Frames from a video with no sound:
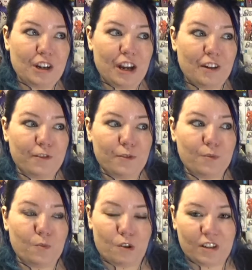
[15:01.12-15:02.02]
if
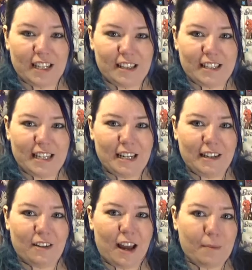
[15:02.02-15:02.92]
you want to get the
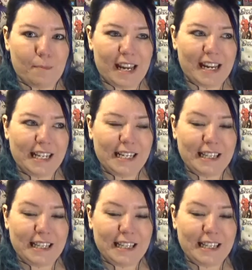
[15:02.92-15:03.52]
set like me,